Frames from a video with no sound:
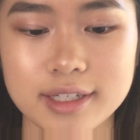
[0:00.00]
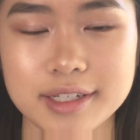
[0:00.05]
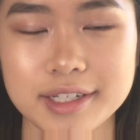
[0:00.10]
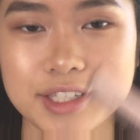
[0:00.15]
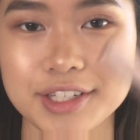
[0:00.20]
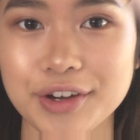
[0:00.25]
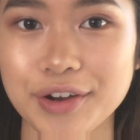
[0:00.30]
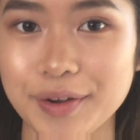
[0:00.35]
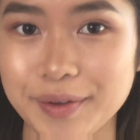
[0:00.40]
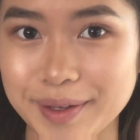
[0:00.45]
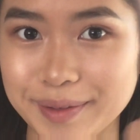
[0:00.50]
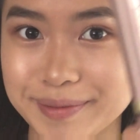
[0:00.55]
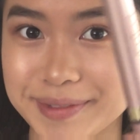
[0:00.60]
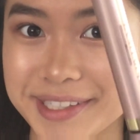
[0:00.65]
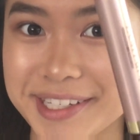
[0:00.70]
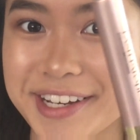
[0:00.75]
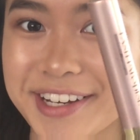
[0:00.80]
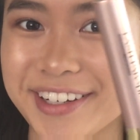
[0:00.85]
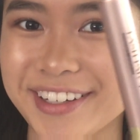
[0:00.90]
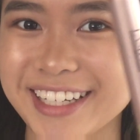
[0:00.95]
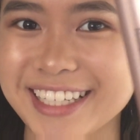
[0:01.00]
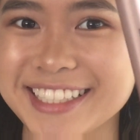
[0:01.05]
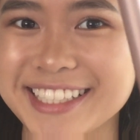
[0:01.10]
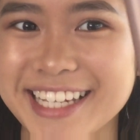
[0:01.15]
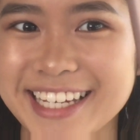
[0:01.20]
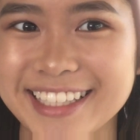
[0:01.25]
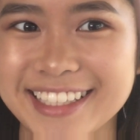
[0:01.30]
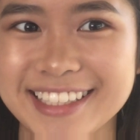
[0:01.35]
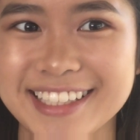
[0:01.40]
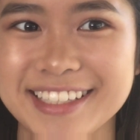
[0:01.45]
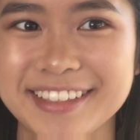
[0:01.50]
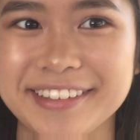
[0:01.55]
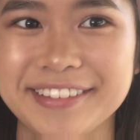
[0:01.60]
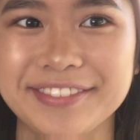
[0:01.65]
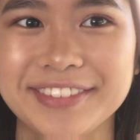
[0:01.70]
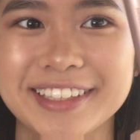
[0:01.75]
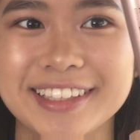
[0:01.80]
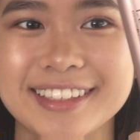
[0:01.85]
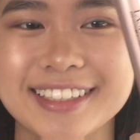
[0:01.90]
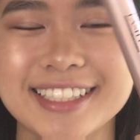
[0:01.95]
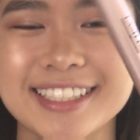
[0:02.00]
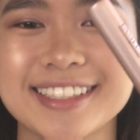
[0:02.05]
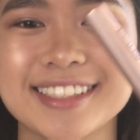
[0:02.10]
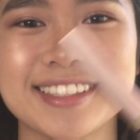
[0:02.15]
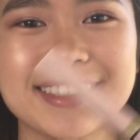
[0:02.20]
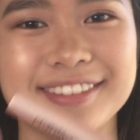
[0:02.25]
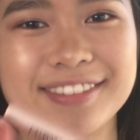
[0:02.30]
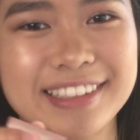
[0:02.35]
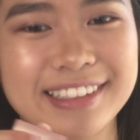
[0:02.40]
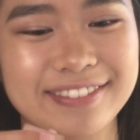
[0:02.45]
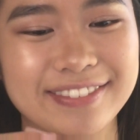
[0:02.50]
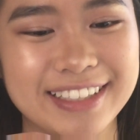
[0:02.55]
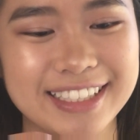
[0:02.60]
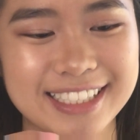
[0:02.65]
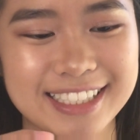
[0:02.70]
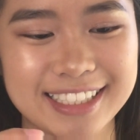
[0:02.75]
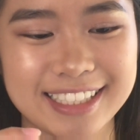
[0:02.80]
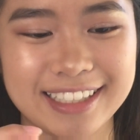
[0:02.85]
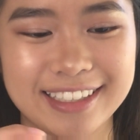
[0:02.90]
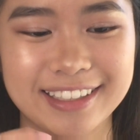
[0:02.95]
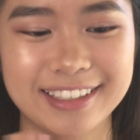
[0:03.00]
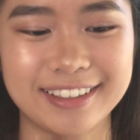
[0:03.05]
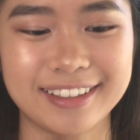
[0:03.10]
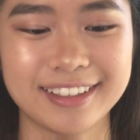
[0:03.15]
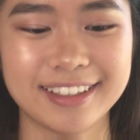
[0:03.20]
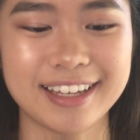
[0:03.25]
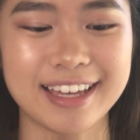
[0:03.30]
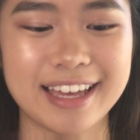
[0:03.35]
So I'm so excited to open this tube of mascara.